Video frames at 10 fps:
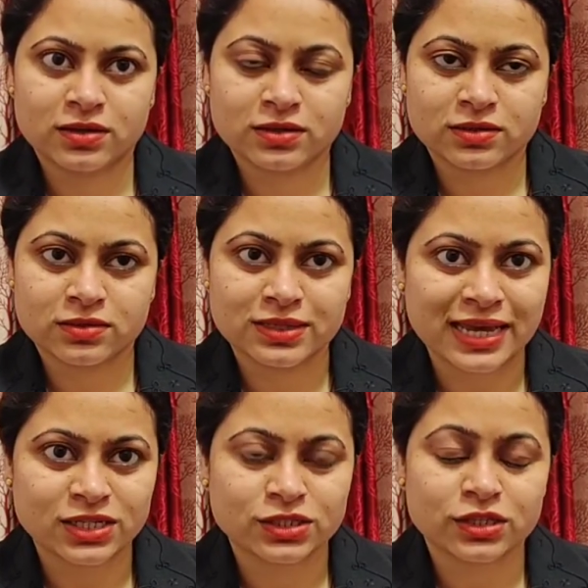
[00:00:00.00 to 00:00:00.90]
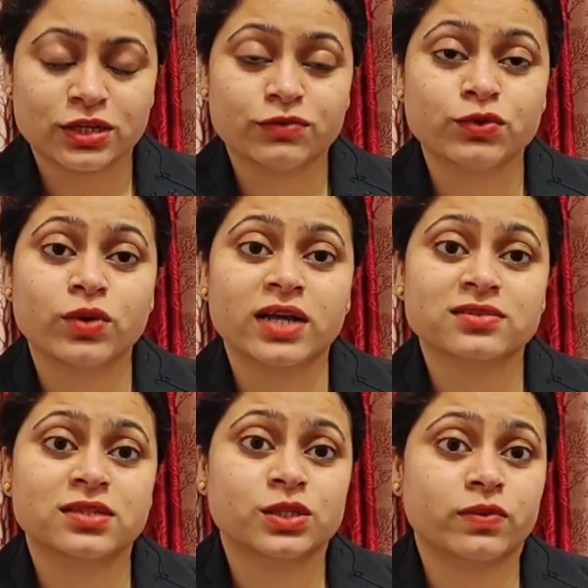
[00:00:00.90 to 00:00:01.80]
get if you ask
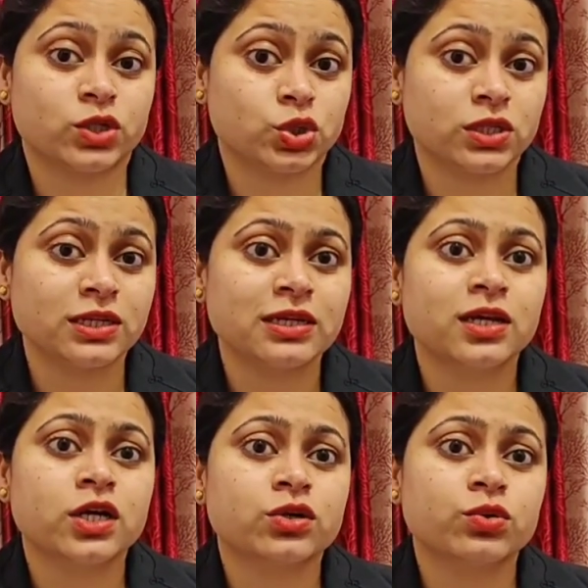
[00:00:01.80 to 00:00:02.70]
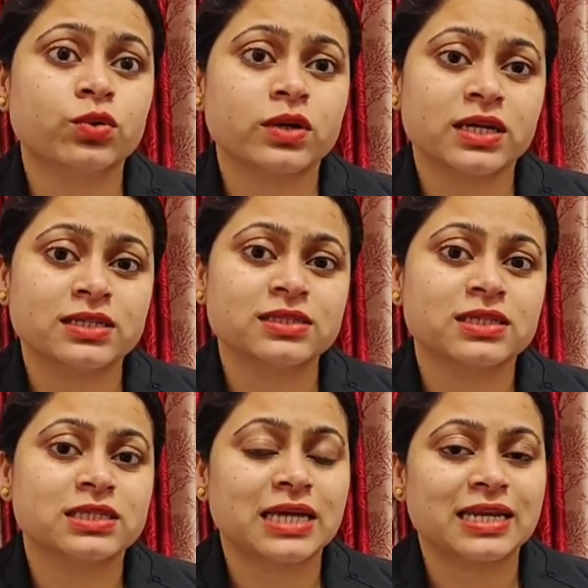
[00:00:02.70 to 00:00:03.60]
this question, who is
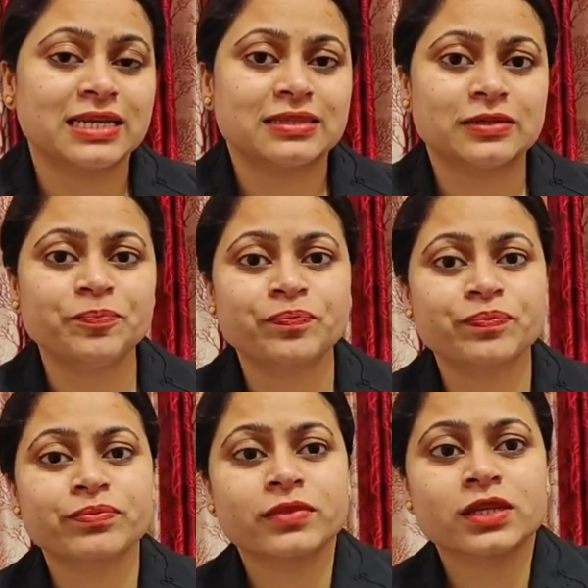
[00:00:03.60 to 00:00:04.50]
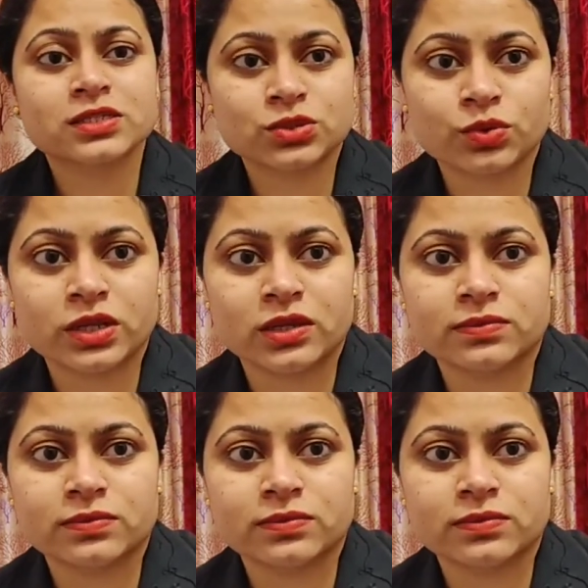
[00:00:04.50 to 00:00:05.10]
telling the story.